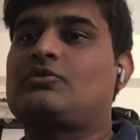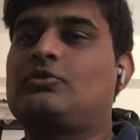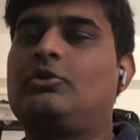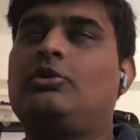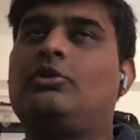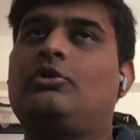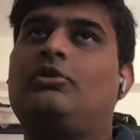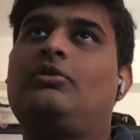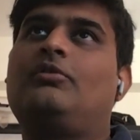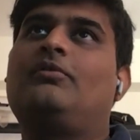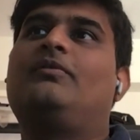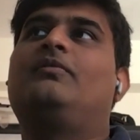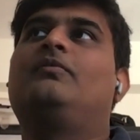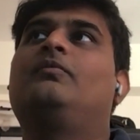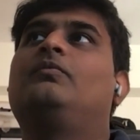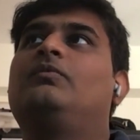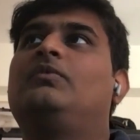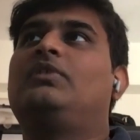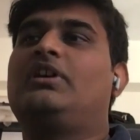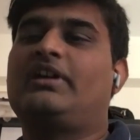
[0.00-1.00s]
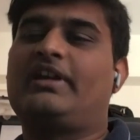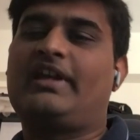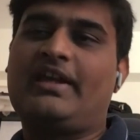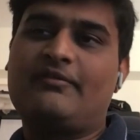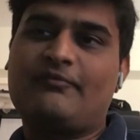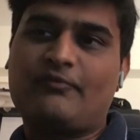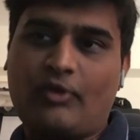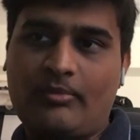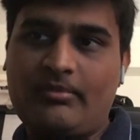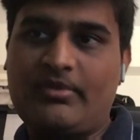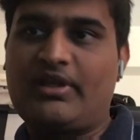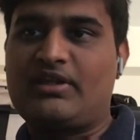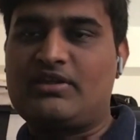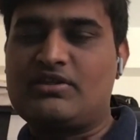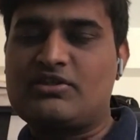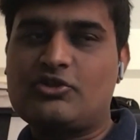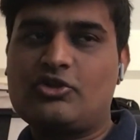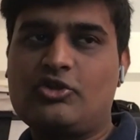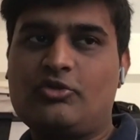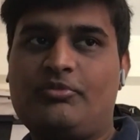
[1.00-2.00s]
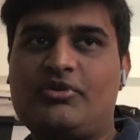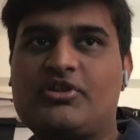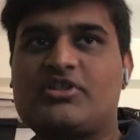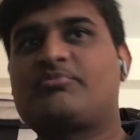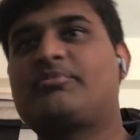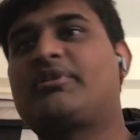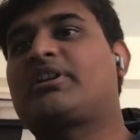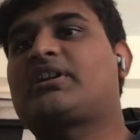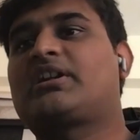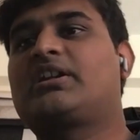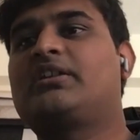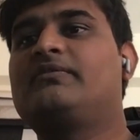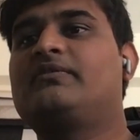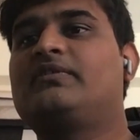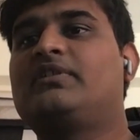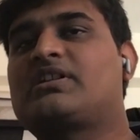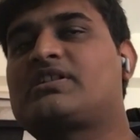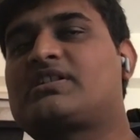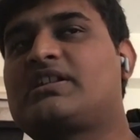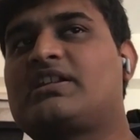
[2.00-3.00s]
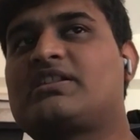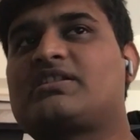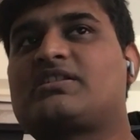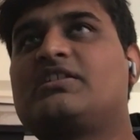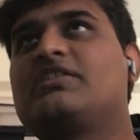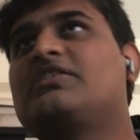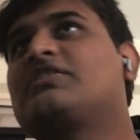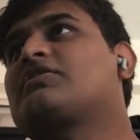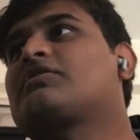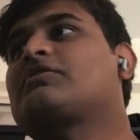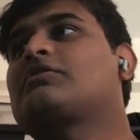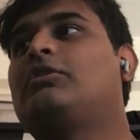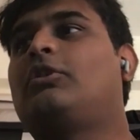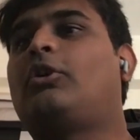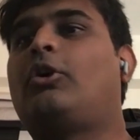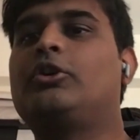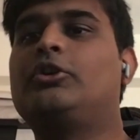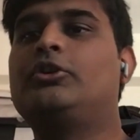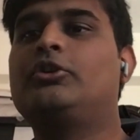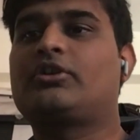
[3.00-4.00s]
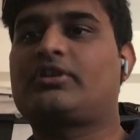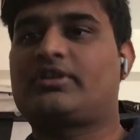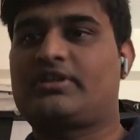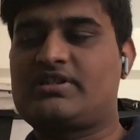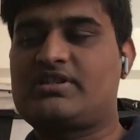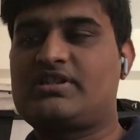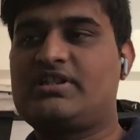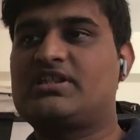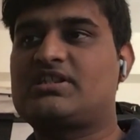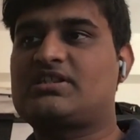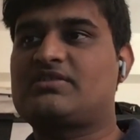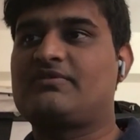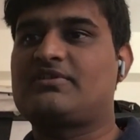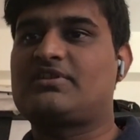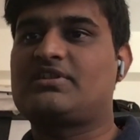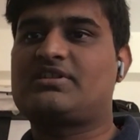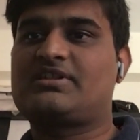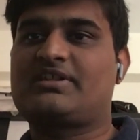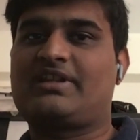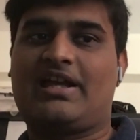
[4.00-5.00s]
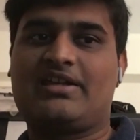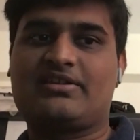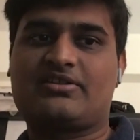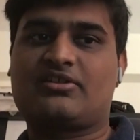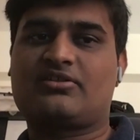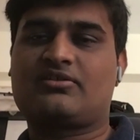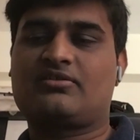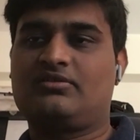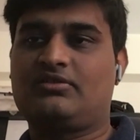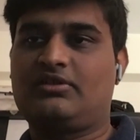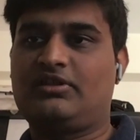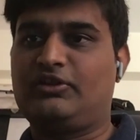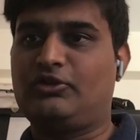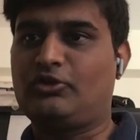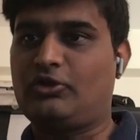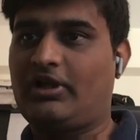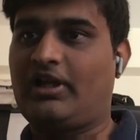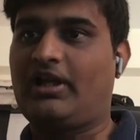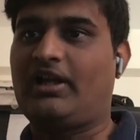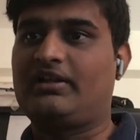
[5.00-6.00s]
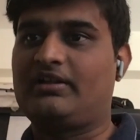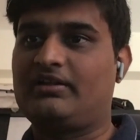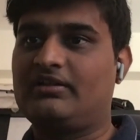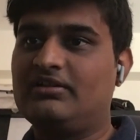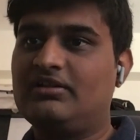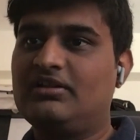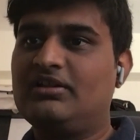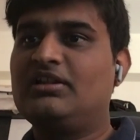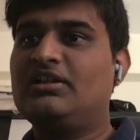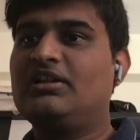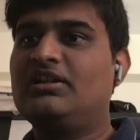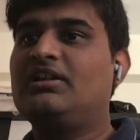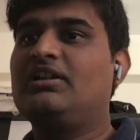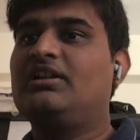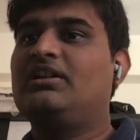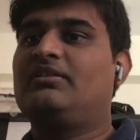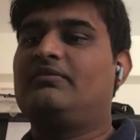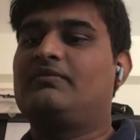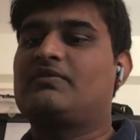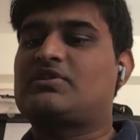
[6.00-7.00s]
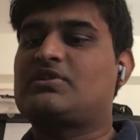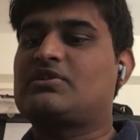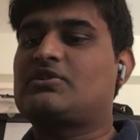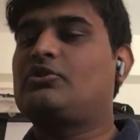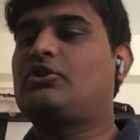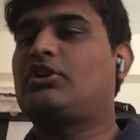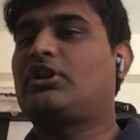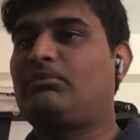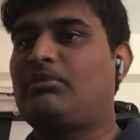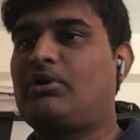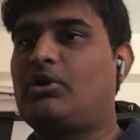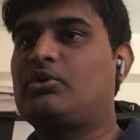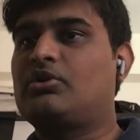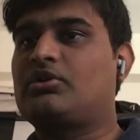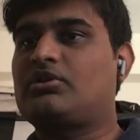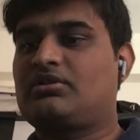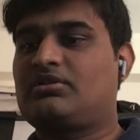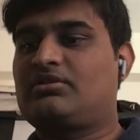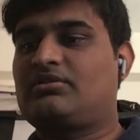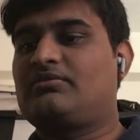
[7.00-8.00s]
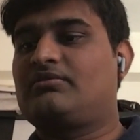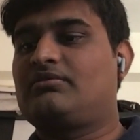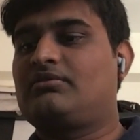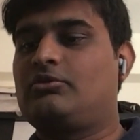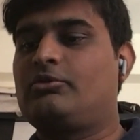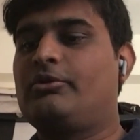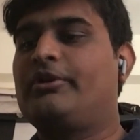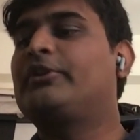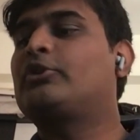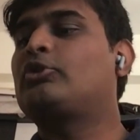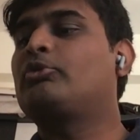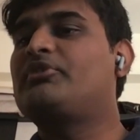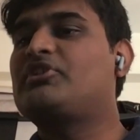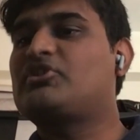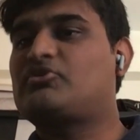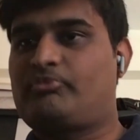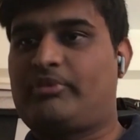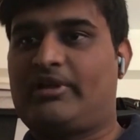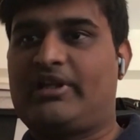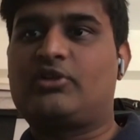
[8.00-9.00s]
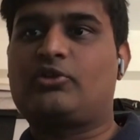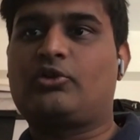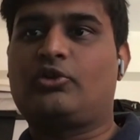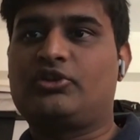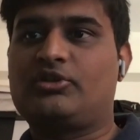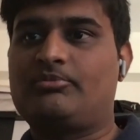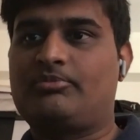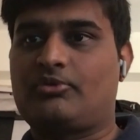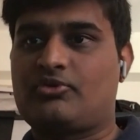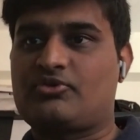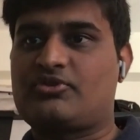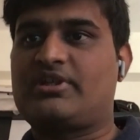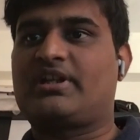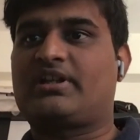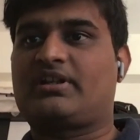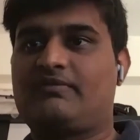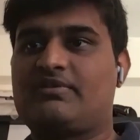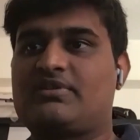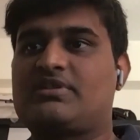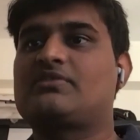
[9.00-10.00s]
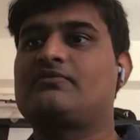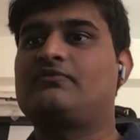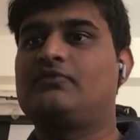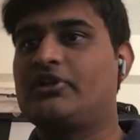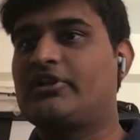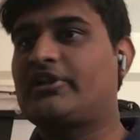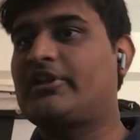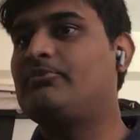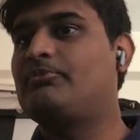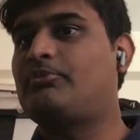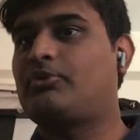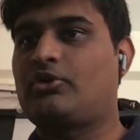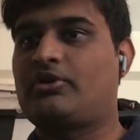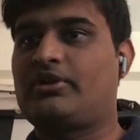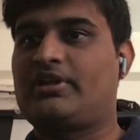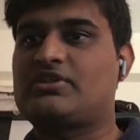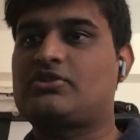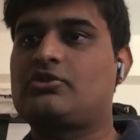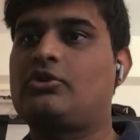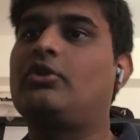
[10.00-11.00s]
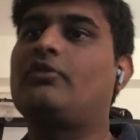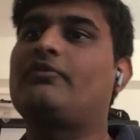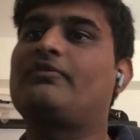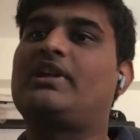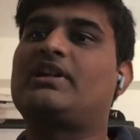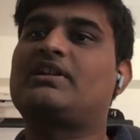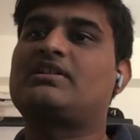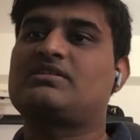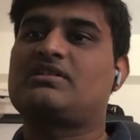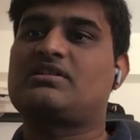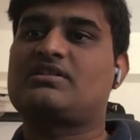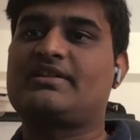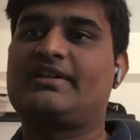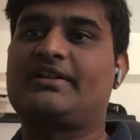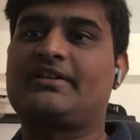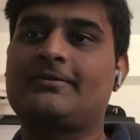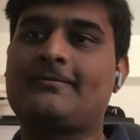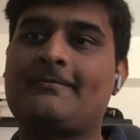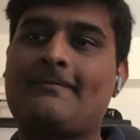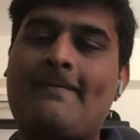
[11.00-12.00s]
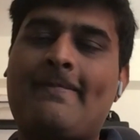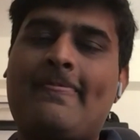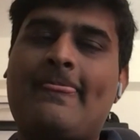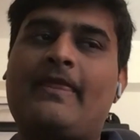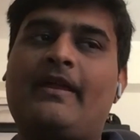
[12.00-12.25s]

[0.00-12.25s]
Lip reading: So, again, from an NGO perspective, assets is all your receipts, which is cash in your hand, which is your amount going to be spent on the project, which is work in progress. All of that is asset.